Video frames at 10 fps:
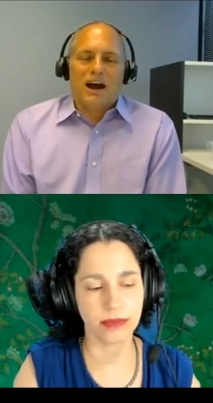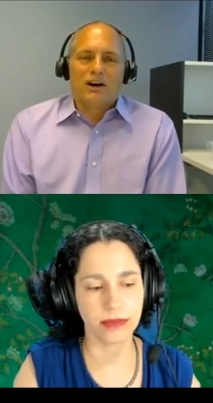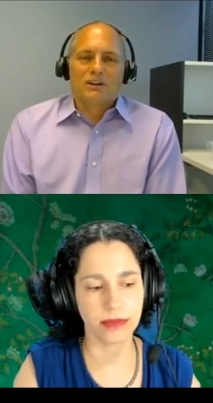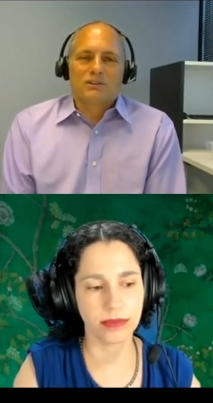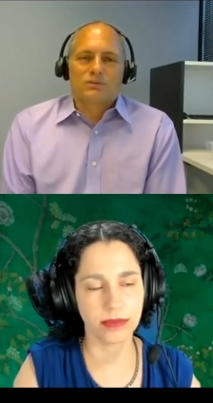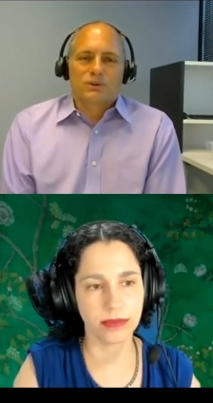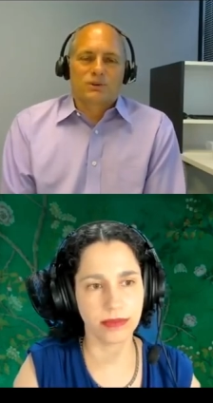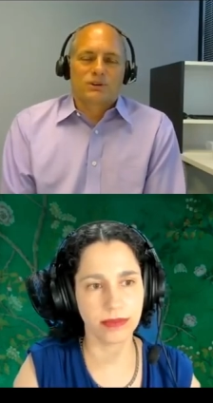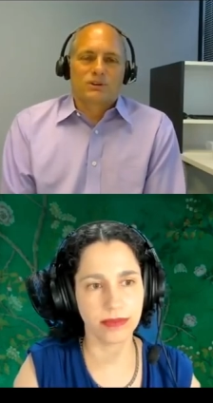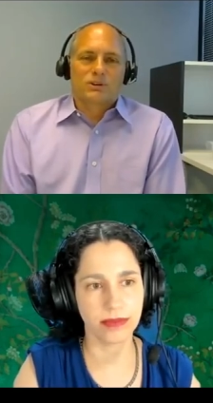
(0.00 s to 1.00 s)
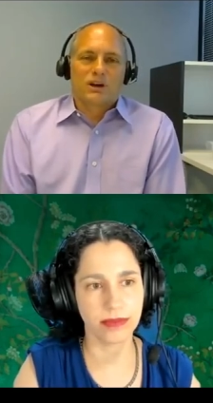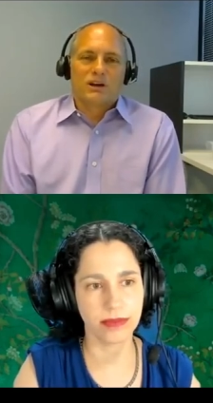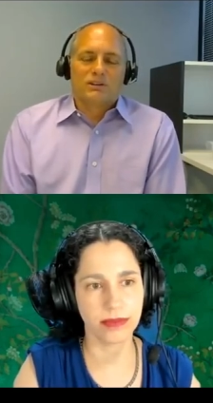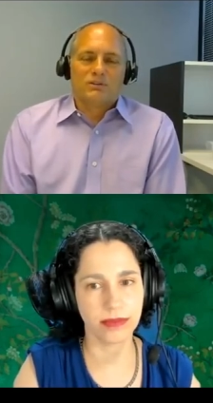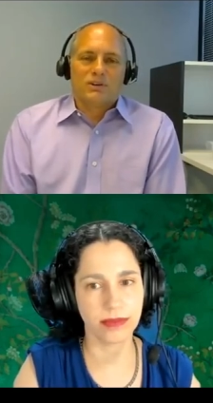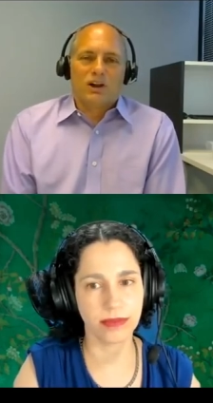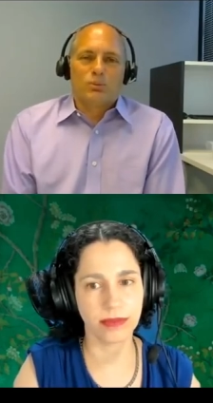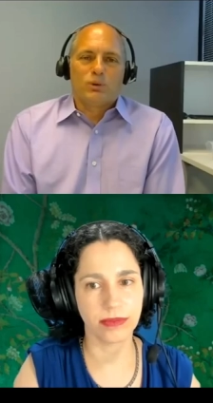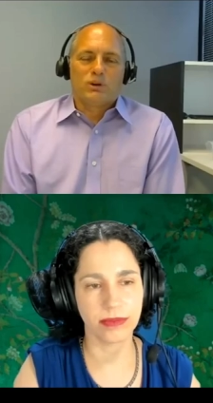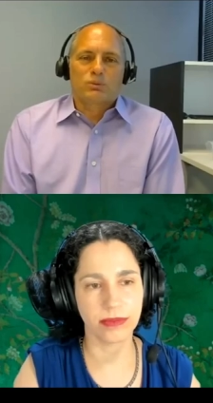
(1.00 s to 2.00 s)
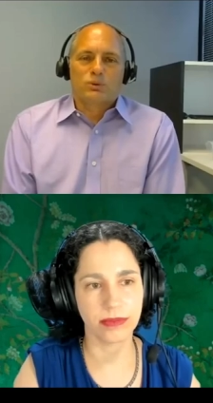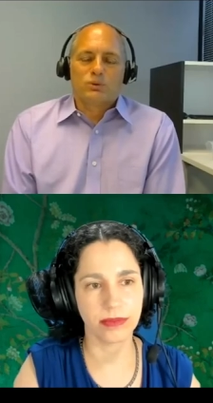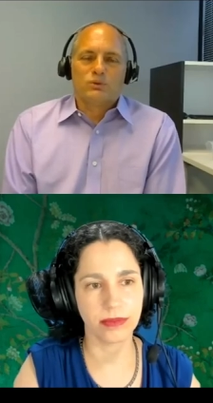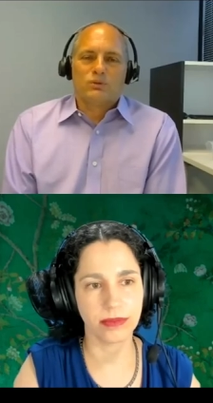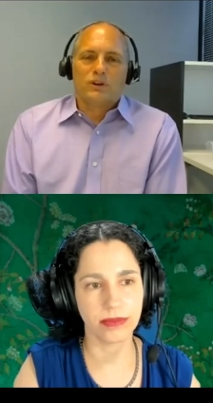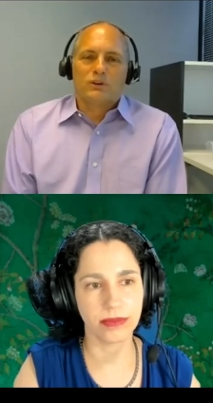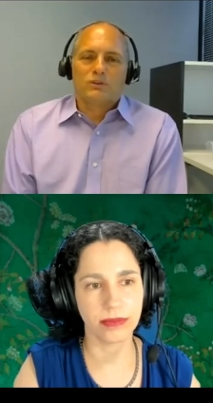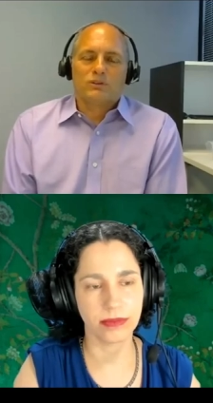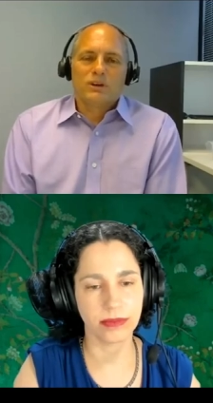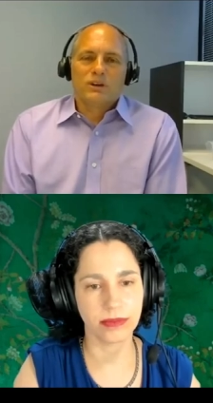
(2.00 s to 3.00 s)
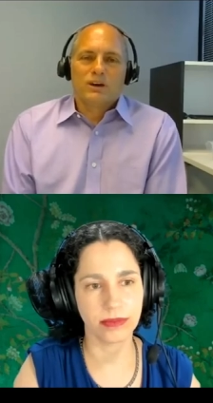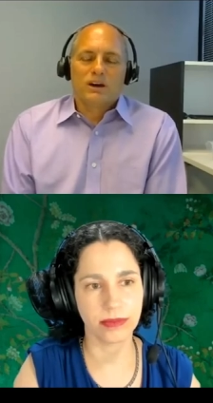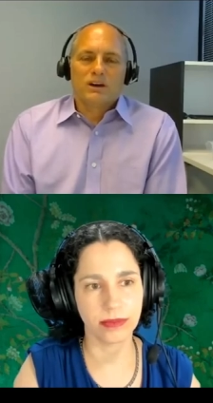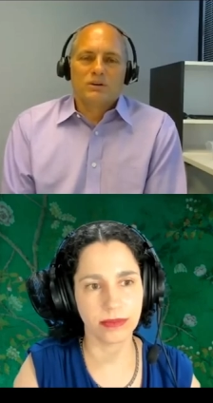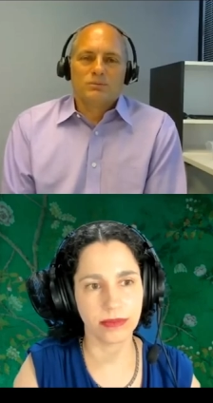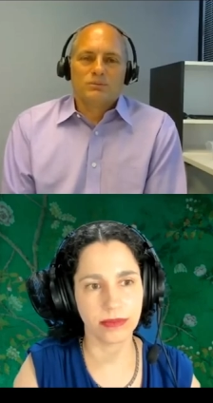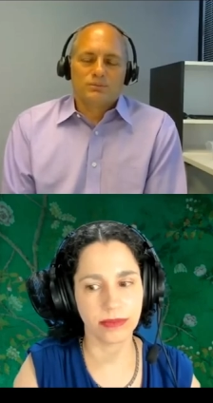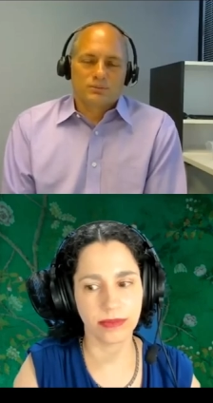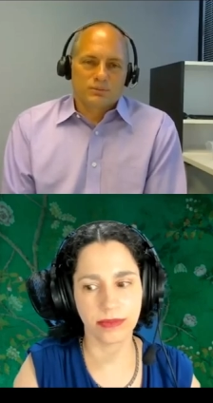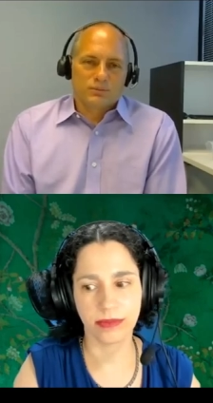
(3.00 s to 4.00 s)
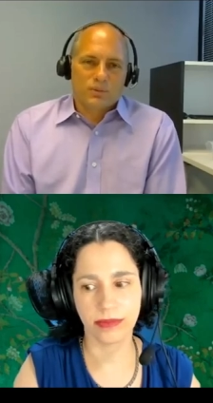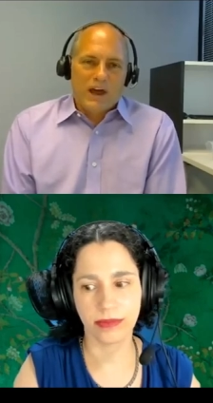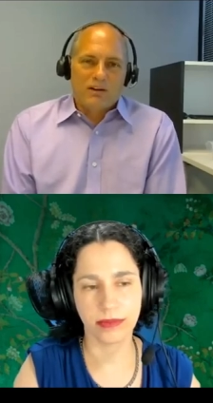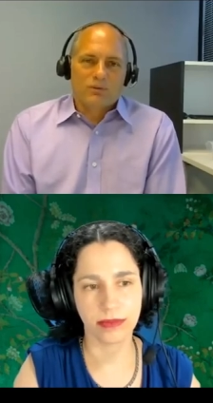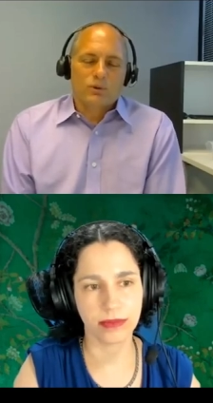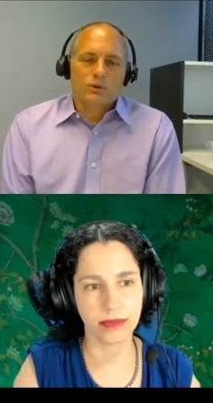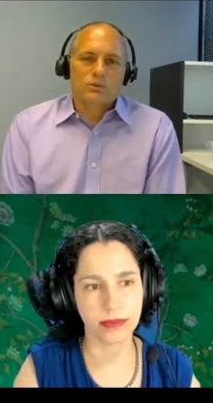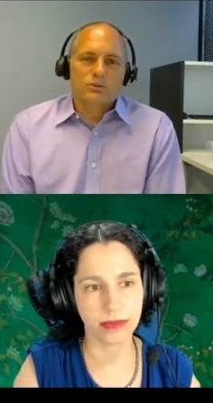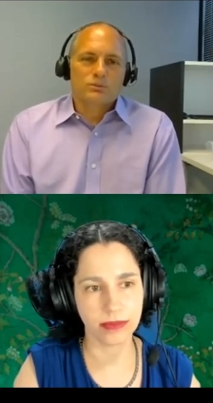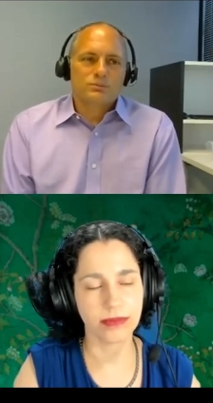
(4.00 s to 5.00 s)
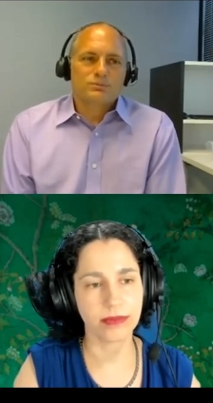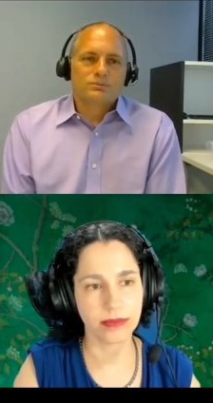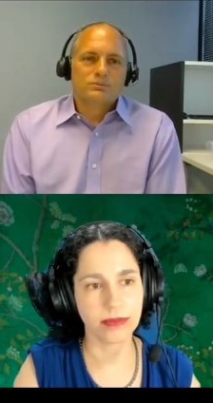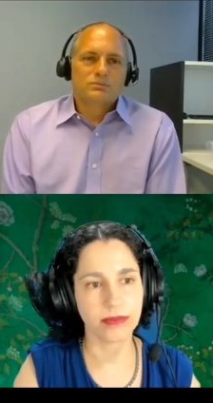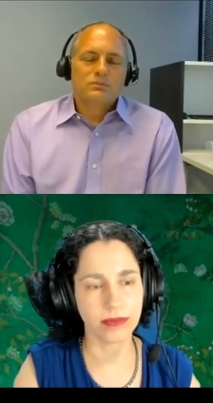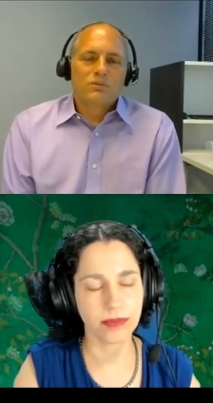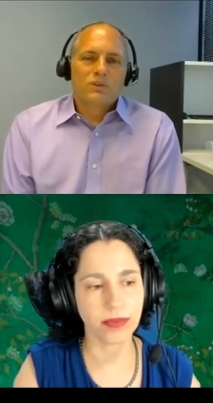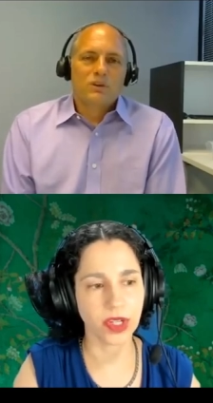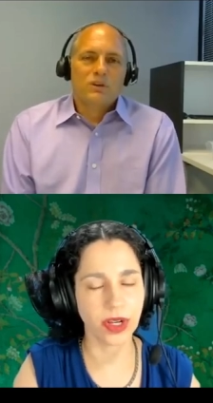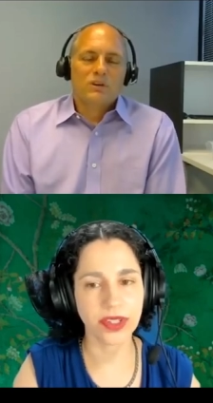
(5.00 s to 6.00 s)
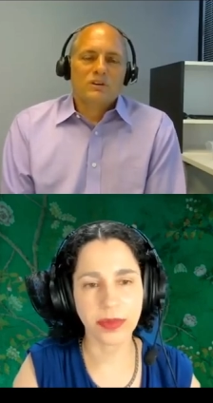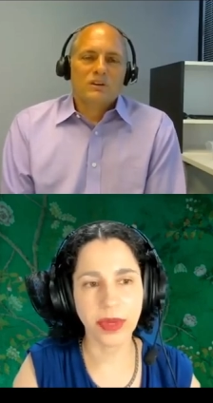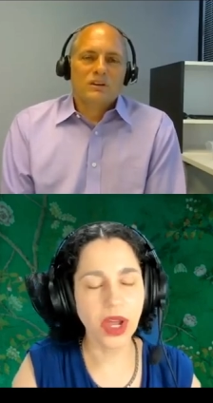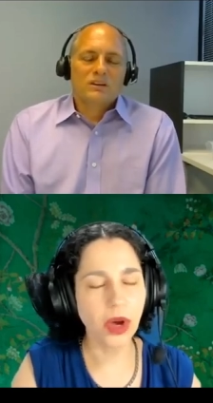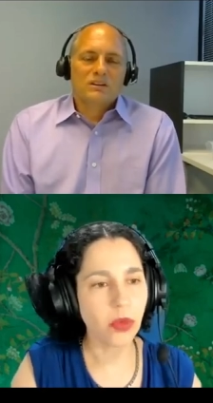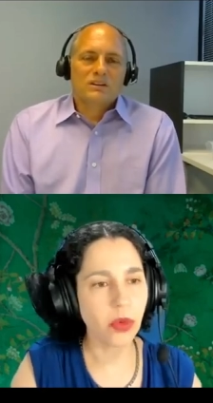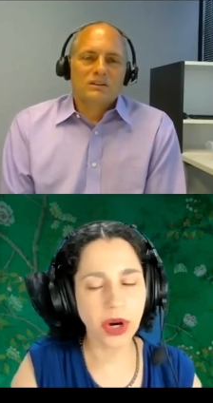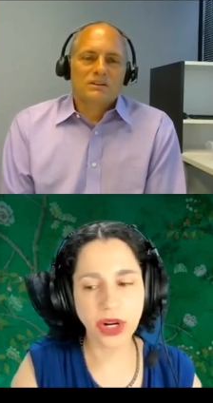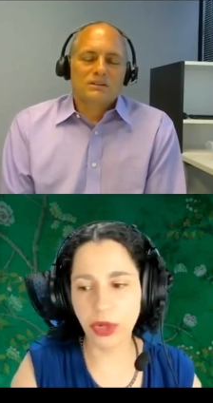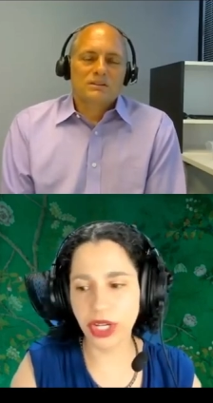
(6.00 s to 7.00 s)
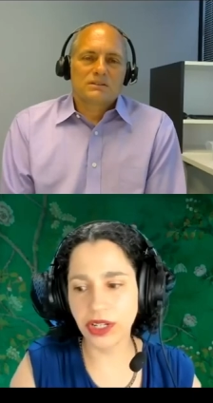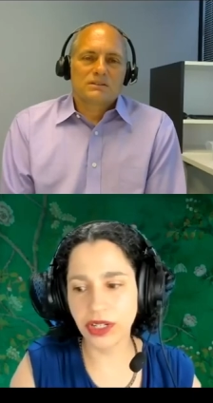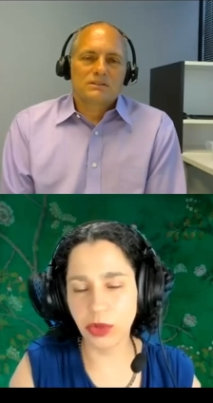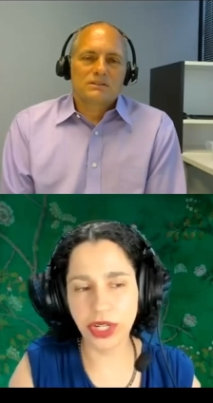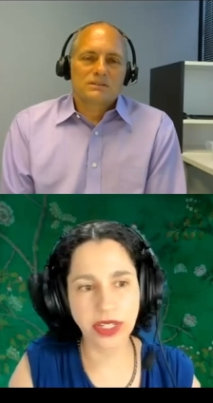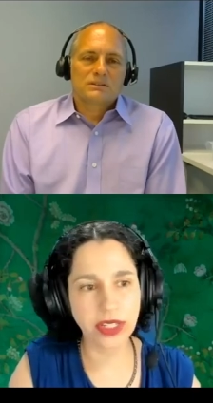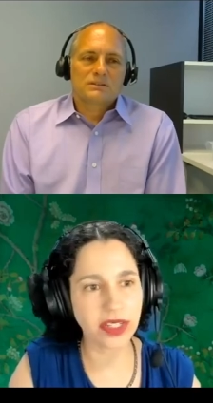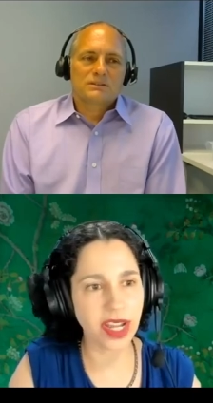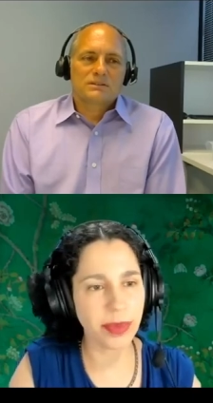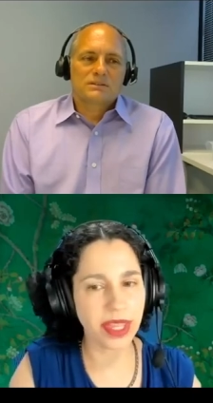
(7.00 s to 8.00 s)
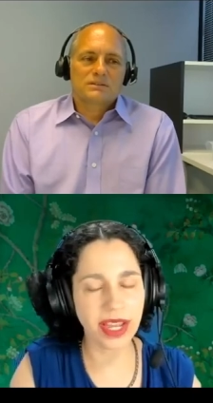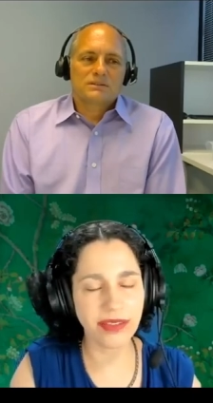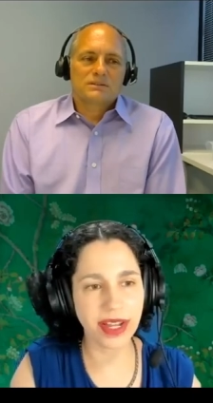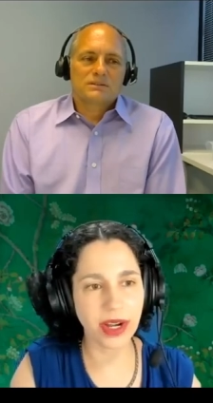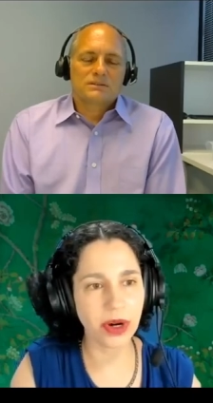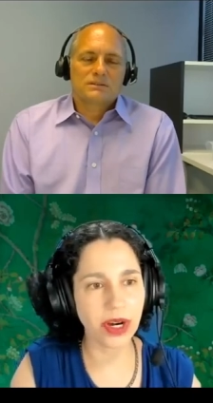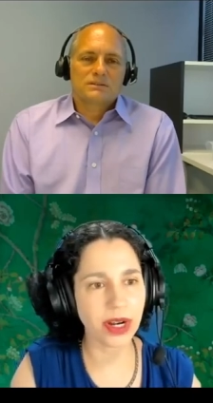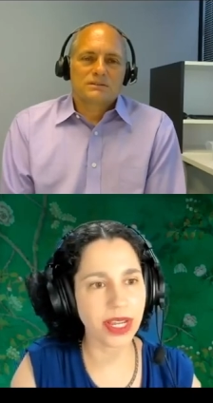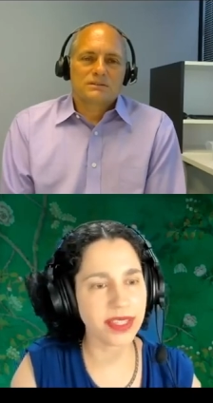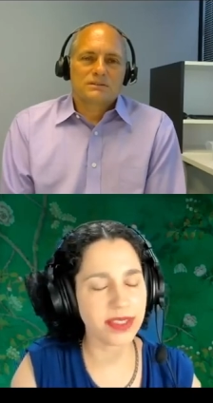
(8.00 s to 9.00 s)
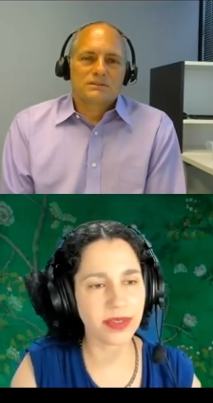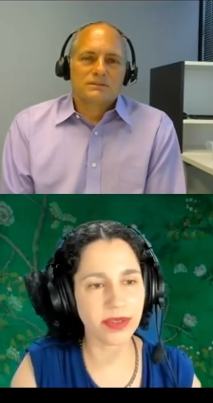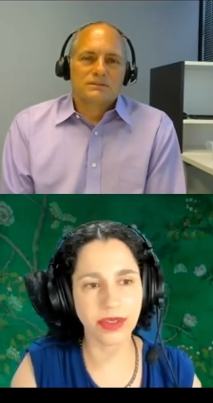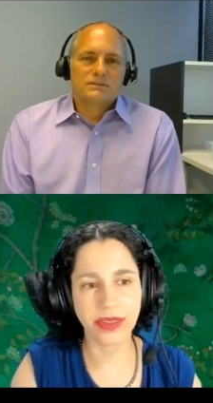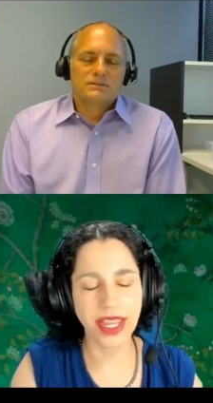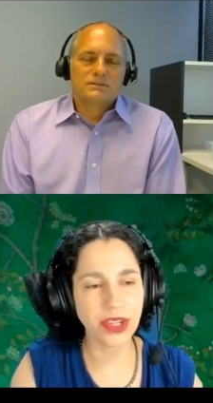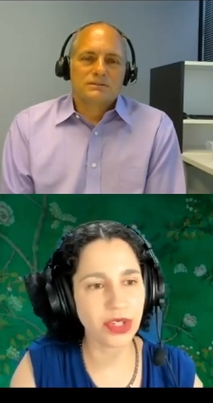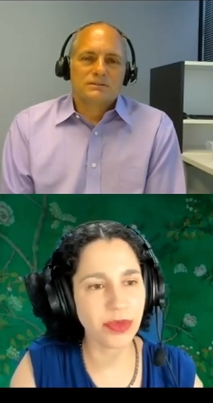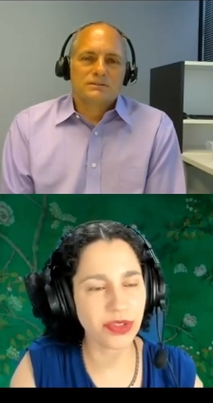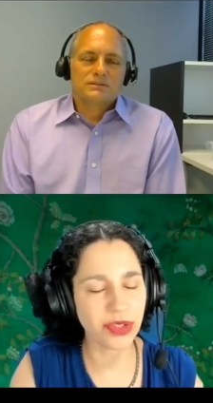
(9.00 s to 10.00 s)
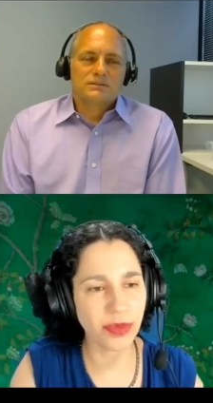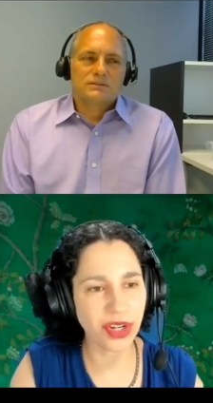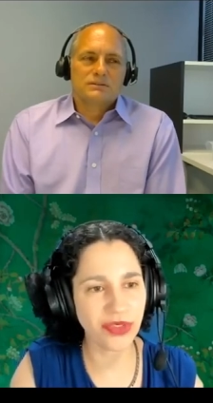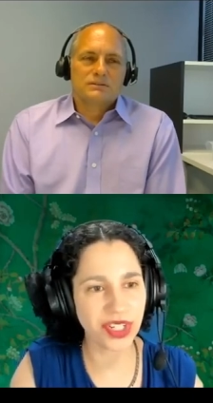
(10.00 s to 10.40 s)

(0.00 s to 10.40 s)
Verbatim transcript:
Speaker 1: how to further uh, develop and improve those um, platforms.
Speaker 2: Awesome. Well, Mark, we're getting we're getting to the top of the half hour. It's thank you so much so much for